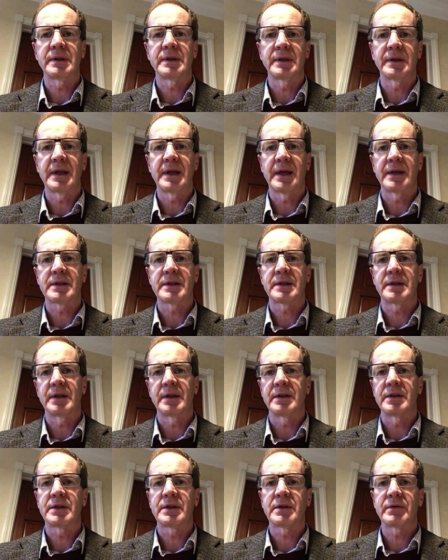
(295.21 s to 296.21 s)
at that
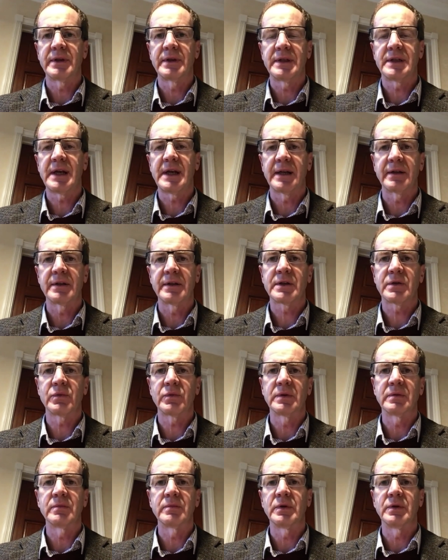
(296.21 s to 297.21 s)
stage three tenants
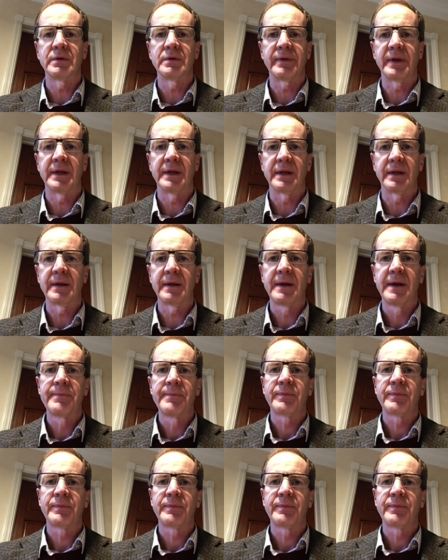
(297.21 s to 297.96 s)
will move in,